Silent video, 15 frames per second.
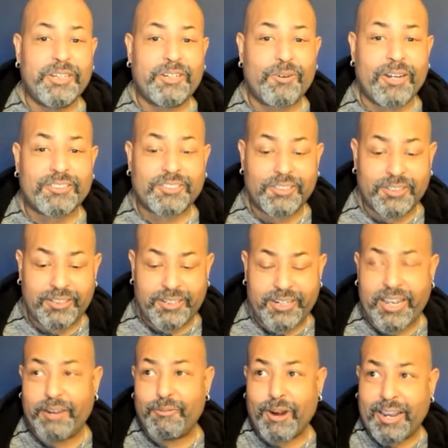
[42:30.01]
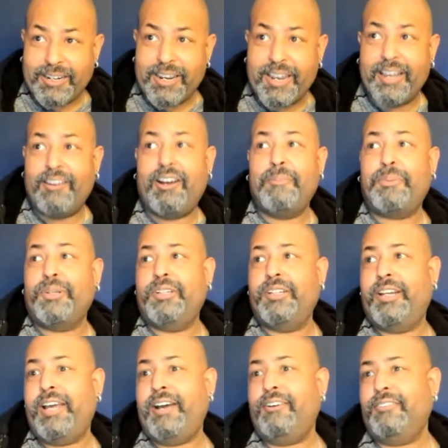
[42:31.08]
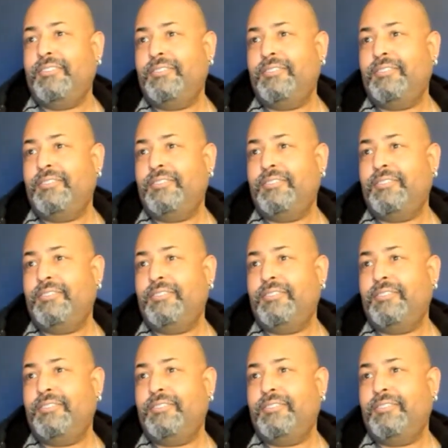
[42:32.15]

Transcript: question of the day right now. I'm putting it out.